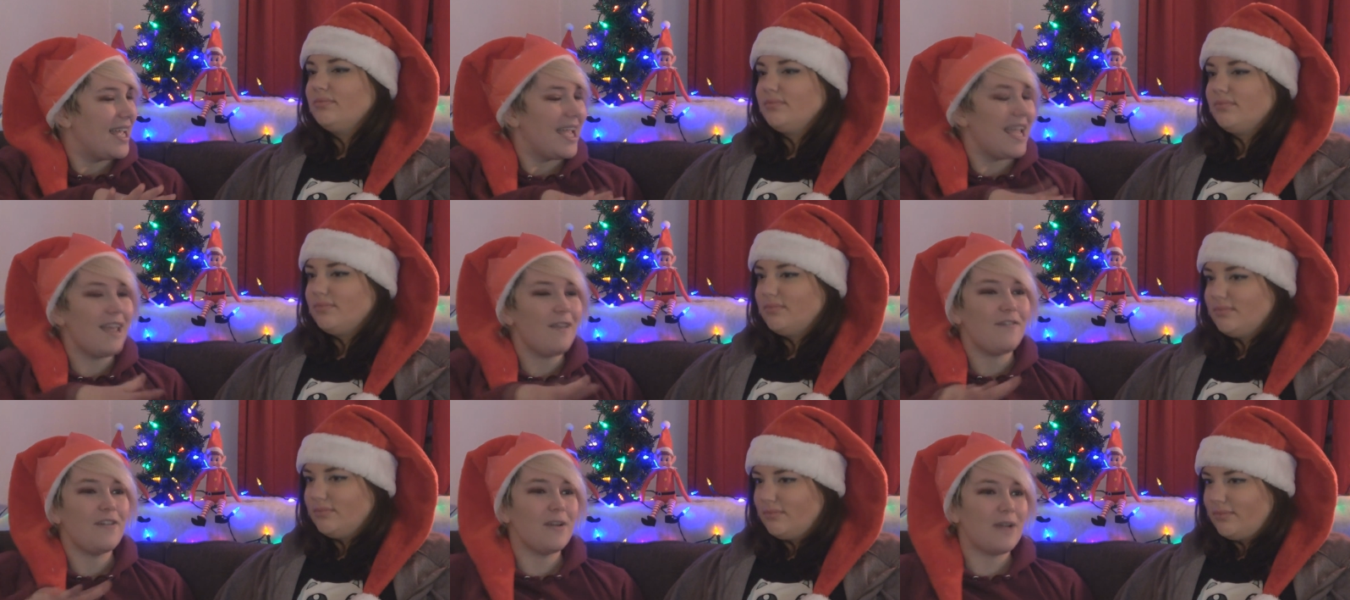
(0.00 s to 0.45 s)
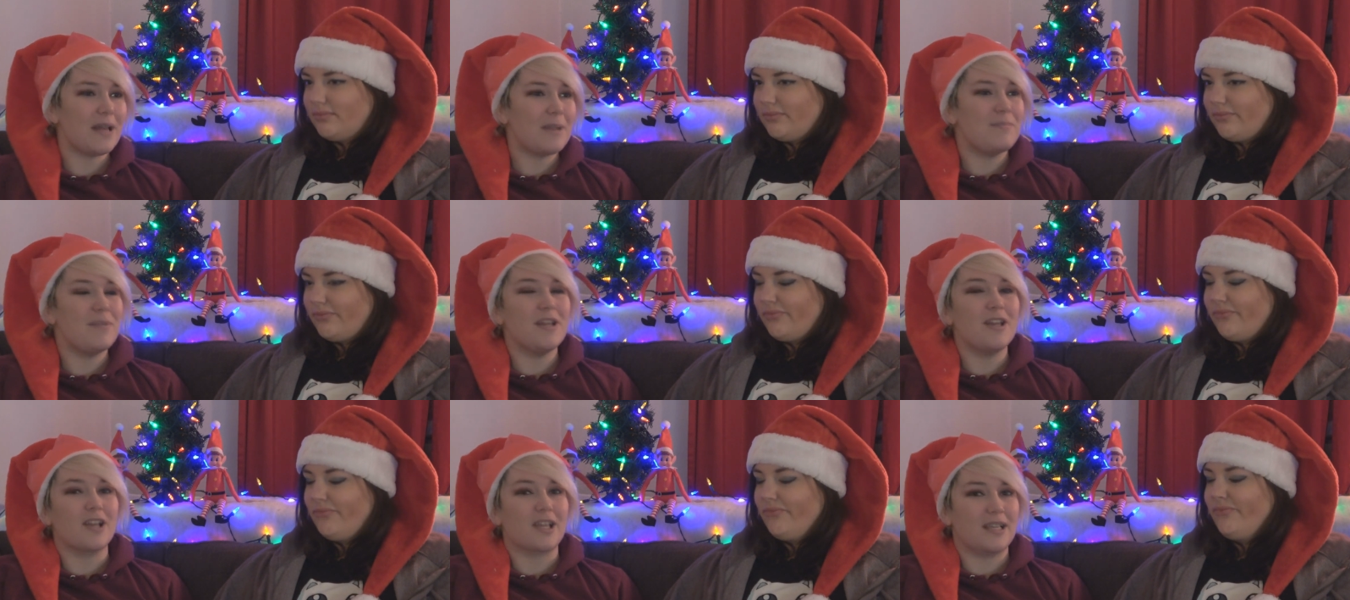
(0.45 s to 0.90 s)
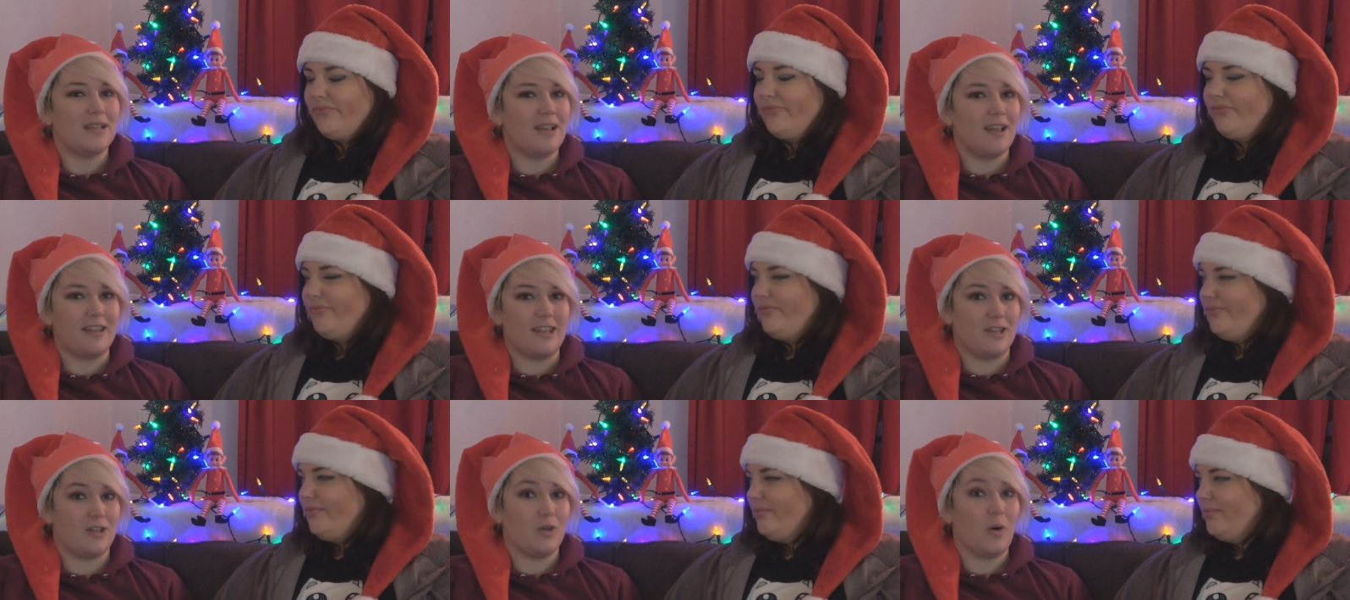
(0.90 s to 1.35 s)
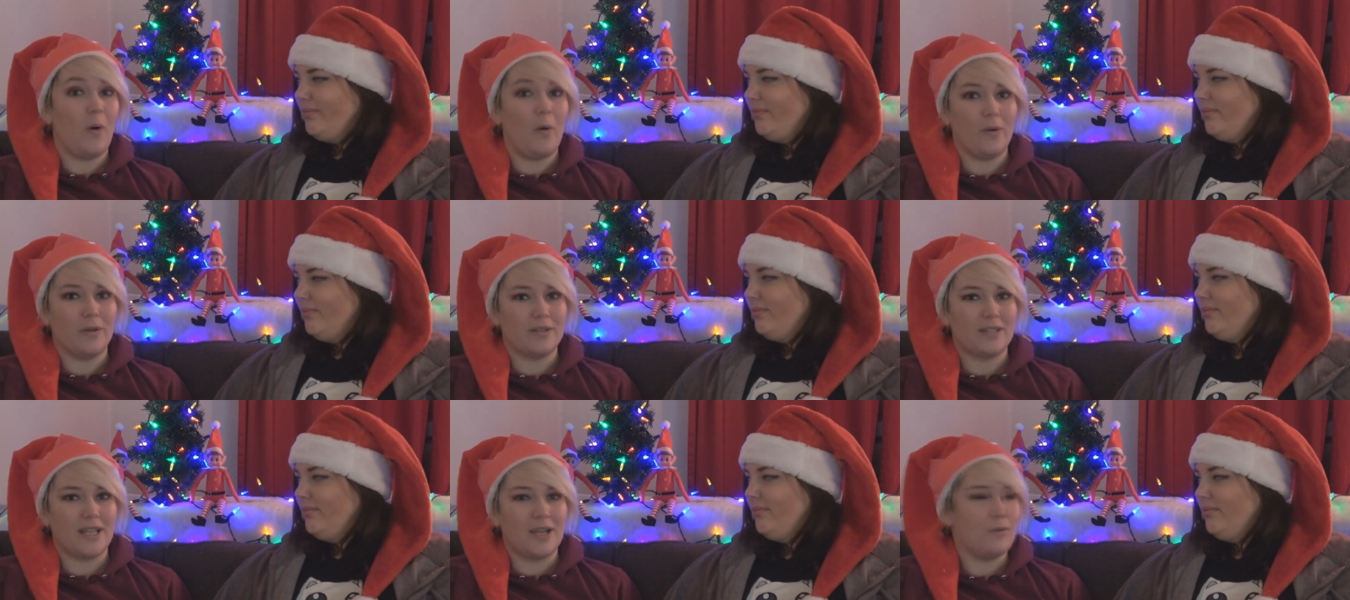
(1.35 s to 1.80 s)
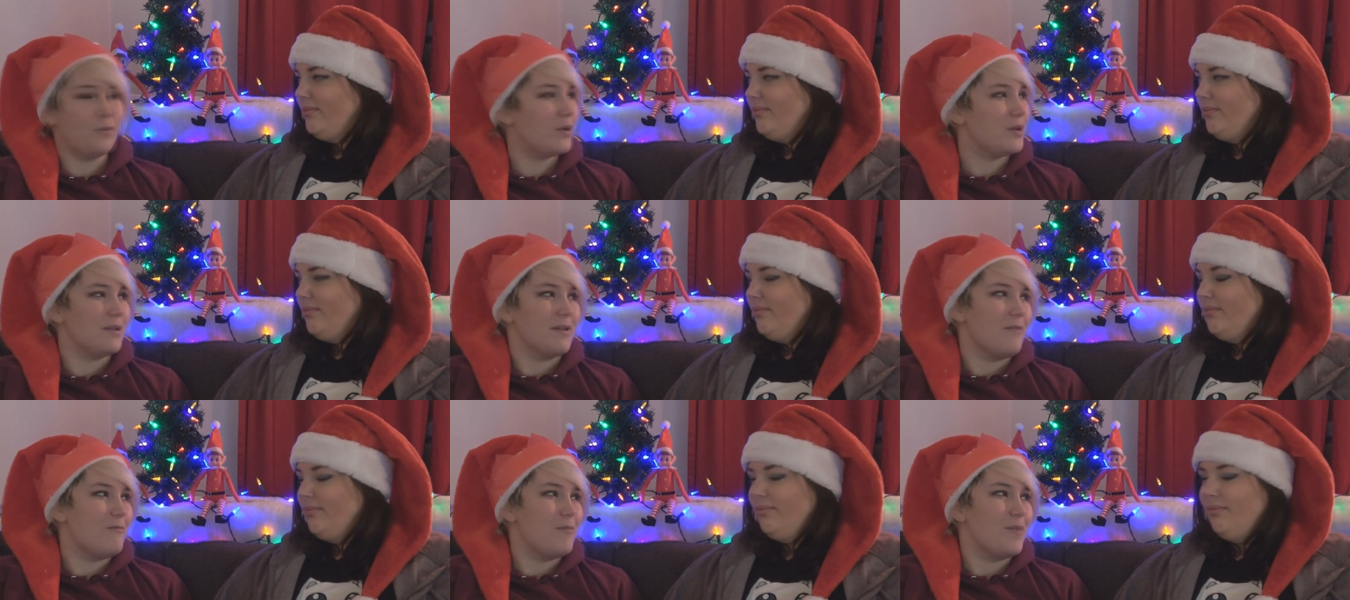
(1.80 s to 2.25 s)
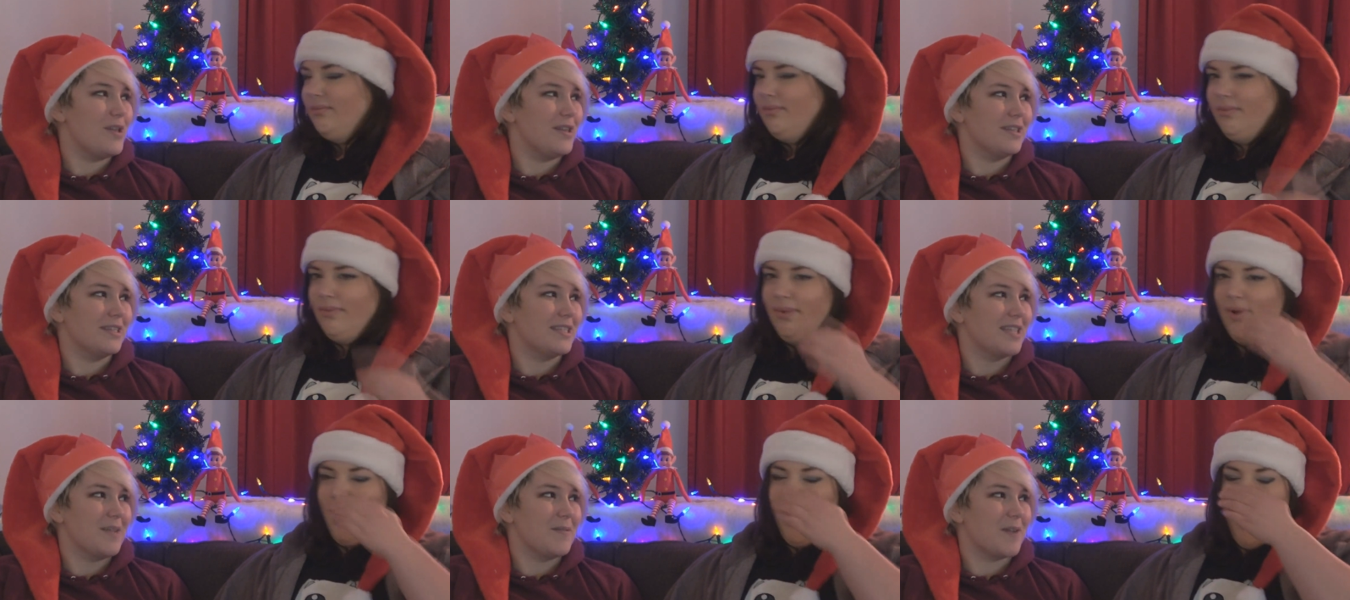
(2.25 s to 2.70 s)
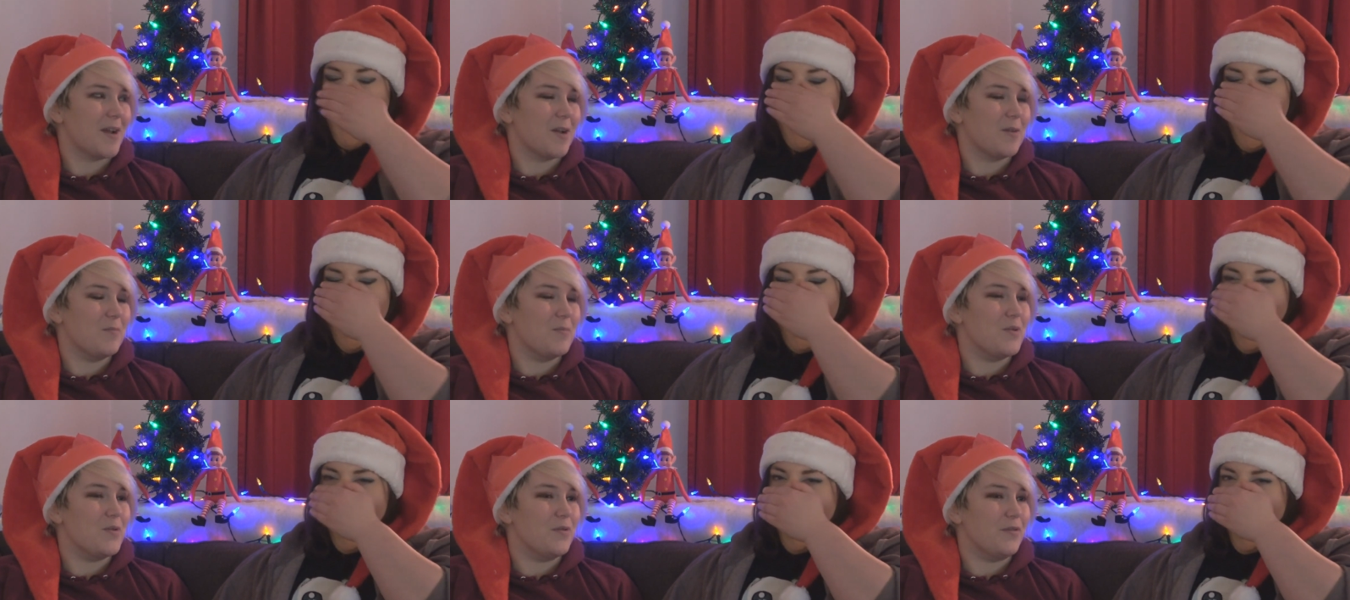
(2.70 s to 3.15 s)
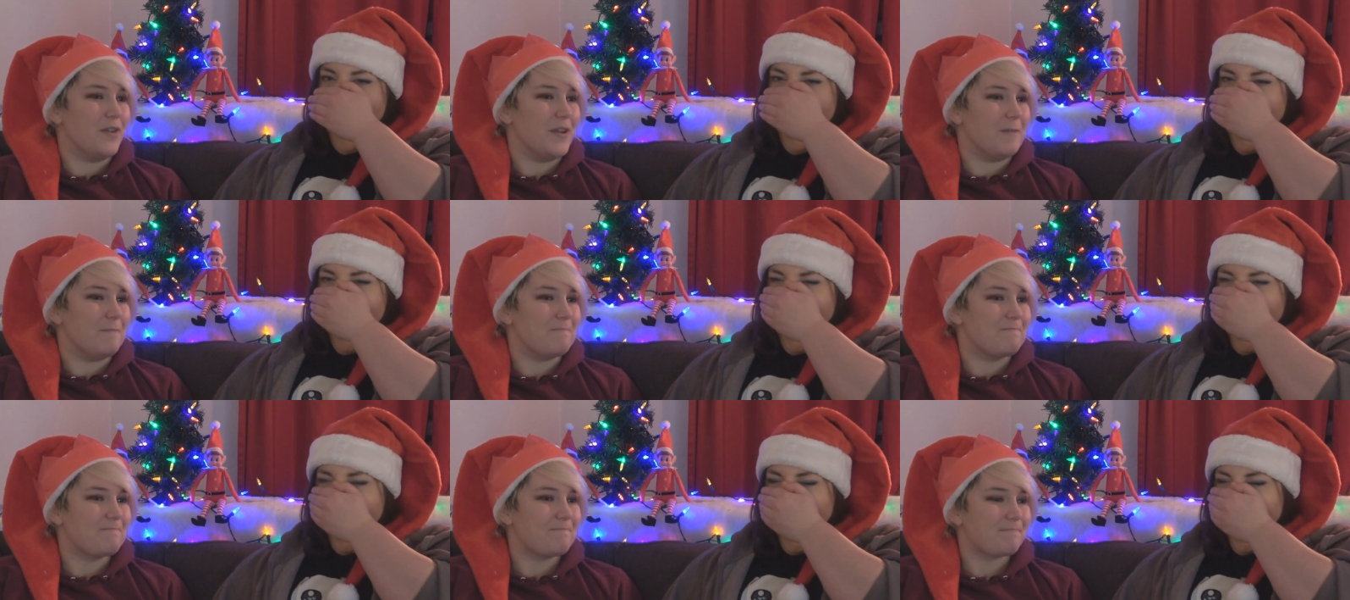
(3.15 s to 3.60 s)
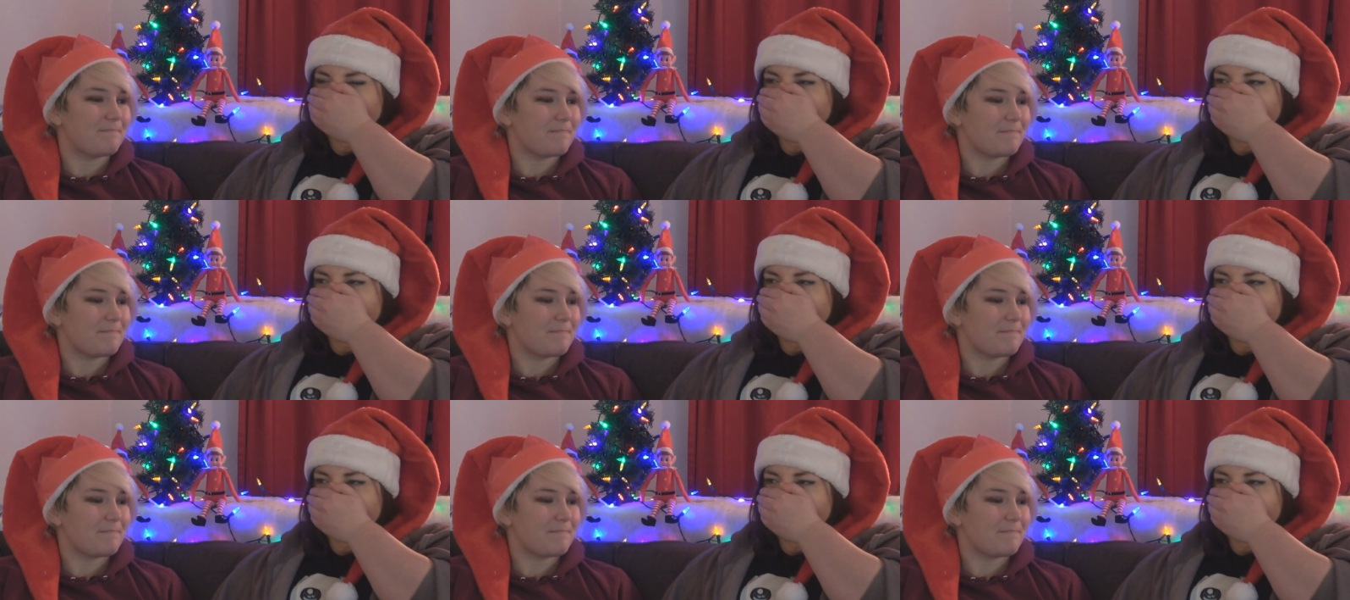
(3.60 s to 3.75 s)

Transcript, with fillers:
Speaker 1: If it had been a, an adult, it wouldn't have been the same kind of movie.